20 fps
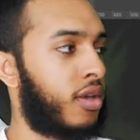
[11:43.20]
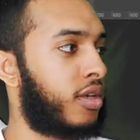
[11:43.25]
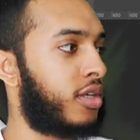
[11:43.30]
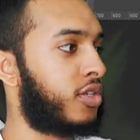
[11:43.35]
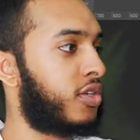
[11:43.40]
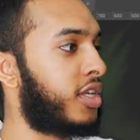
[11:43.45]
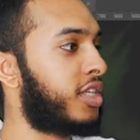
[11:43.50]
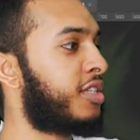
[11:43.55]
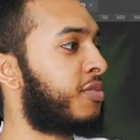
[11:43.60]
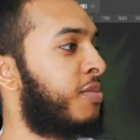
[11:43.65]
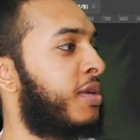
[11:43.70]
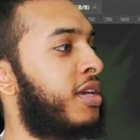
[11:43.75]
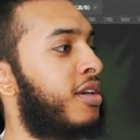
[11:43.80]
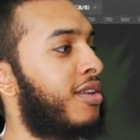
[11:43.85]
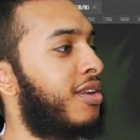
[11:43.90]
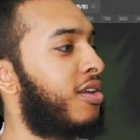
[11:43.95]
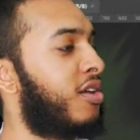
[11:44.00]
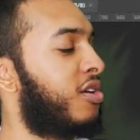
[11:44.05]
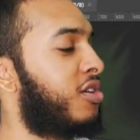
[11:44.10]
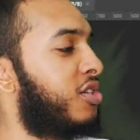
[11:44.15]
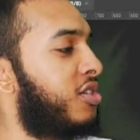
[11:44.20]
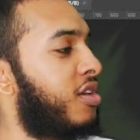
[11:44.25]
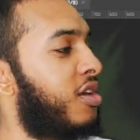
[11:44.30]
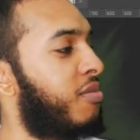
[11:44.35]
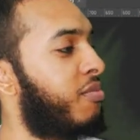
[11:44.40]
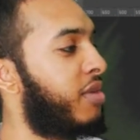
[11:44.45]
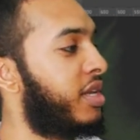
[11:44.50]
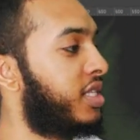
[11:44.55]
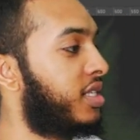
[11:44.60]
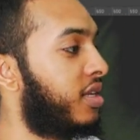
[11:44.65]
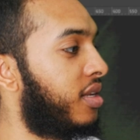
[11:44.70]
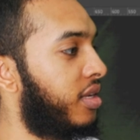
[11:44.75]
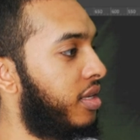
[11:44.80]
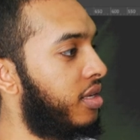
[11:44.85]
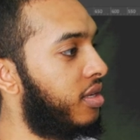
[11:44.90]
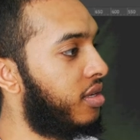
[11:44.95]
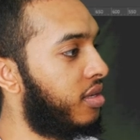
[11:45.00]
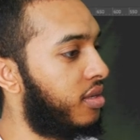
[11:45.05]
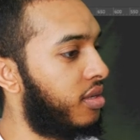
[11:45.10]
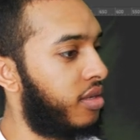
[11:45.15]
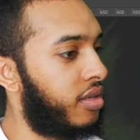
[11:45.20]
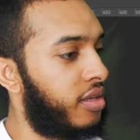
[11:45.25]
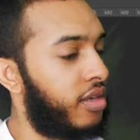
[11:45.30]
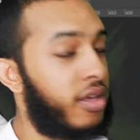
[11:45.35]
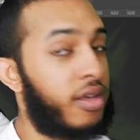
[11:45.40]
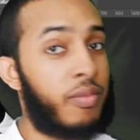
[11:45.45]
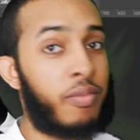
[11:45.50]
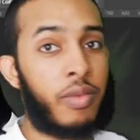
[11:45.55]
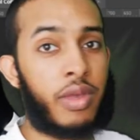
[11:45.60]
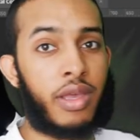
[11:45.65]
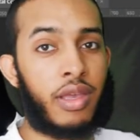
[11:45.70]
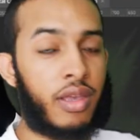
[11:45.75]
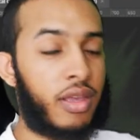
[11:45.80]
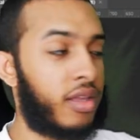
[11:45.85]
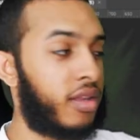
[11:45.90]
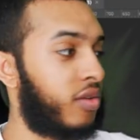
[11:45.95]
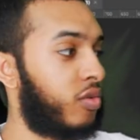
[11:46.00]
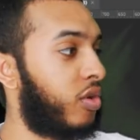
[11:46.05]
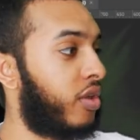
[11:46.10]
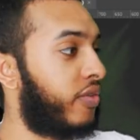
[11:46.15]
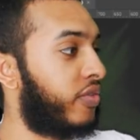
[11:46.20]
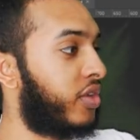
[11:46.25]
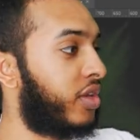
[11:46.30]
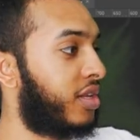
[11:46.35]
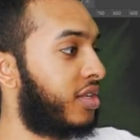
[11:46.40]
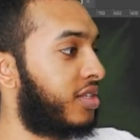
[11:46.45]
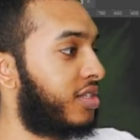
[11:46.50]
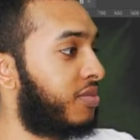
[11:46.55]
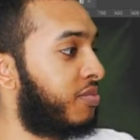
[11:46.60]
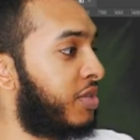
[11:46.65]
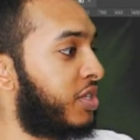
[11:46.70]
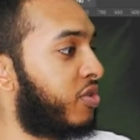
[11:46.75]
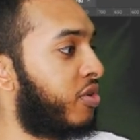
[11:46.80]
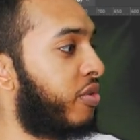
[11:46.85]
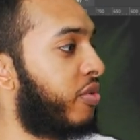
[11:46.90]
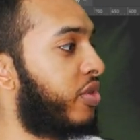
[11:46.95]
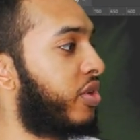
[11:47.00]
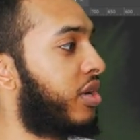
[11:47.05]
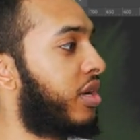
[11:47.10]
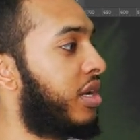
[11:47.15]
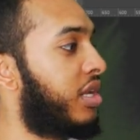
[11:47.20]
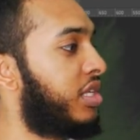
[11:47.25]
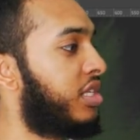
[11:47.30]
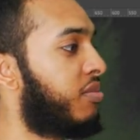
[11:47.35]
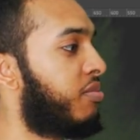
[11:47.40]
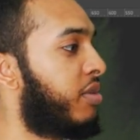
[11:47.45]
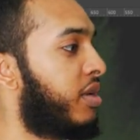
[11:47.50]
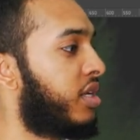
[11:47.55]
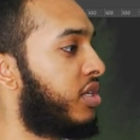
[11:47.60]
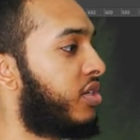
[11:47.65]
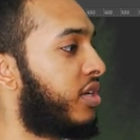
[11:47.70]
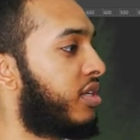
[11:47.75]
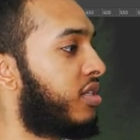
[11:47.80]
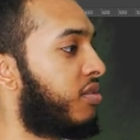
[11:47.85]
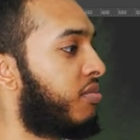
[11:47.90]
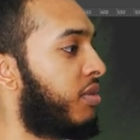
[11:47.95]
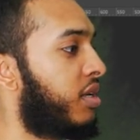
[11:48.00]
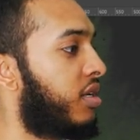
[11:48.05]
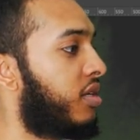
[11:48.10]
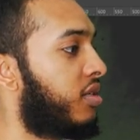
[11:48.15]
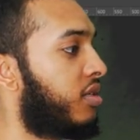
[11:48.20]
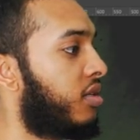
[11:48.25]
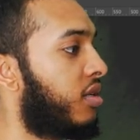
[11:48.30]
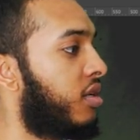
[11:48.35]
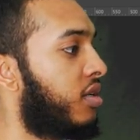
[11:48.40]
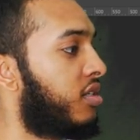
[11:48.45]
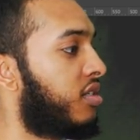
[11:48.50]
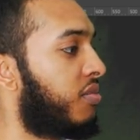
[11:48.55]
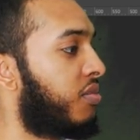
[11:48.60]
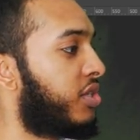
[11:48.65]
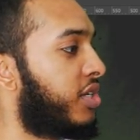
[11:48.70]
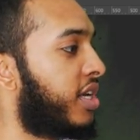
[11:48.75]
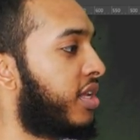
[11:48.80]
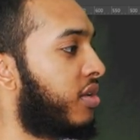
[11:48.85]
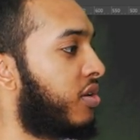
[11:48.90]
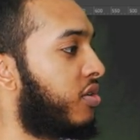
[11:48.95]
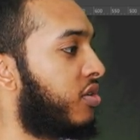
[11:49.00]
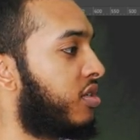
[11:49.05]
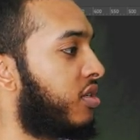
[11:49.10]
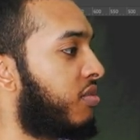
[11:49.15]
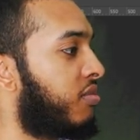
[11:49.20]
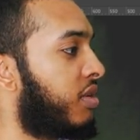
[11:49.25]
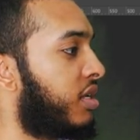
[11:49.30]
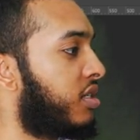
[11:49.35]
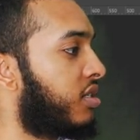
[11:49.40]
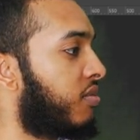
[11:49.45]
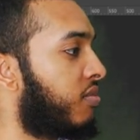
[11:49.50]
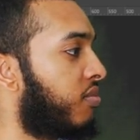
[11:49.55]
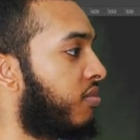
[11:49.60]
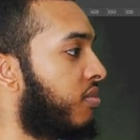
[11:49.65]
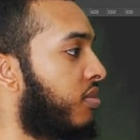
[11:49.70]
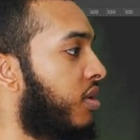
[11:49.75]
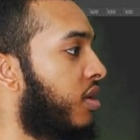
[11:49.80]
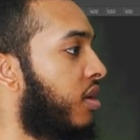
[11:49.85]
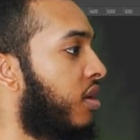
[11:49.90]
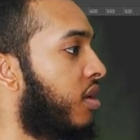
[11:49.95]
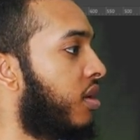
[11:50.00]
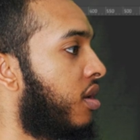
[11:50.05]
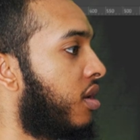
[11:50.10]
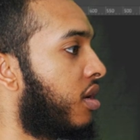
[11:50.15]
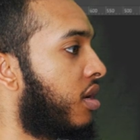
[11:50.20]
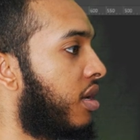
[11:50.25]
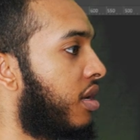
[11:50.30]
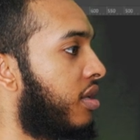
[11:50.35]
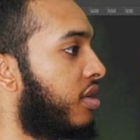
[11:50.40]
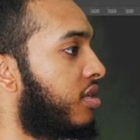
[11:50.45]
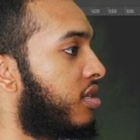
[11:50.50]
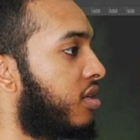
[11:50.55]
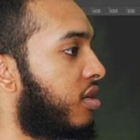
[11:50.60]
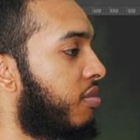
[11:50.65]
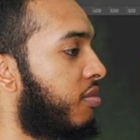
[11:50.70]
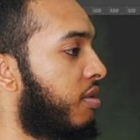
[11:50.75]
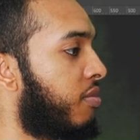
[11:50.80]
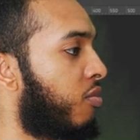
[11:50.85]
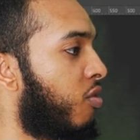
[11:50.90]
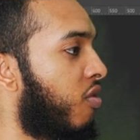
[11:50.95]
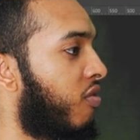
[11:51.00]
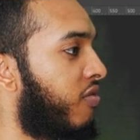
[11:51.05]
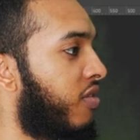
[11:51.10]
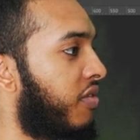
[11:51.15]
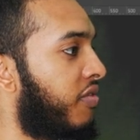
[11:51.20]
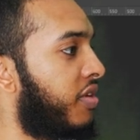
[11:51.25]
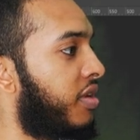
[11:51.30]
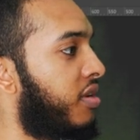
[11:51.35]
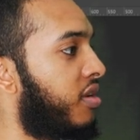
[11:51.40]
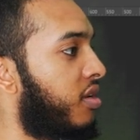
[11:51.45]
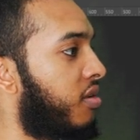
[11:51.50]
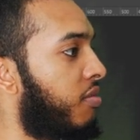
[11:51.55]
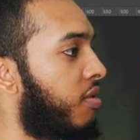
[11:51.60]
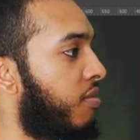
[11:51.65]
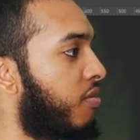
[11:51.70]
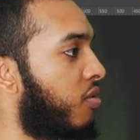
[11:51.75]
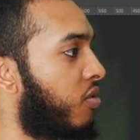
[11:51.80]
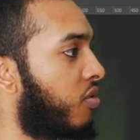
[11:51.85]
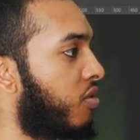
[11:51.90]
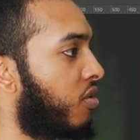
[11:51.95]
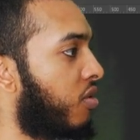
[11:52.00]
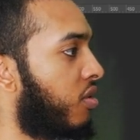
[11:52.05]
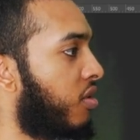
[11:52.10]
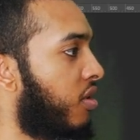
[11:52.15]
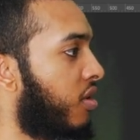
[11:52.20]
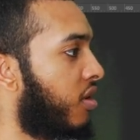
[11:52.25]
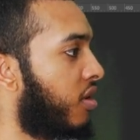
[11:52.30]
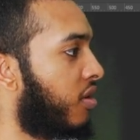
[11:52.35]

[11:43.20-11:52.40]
Okay, so that's the main collage done basically, and all I've done is mess around with the colors a bit, trying to make some shadows and make some colors look a bit more vivid and a bit more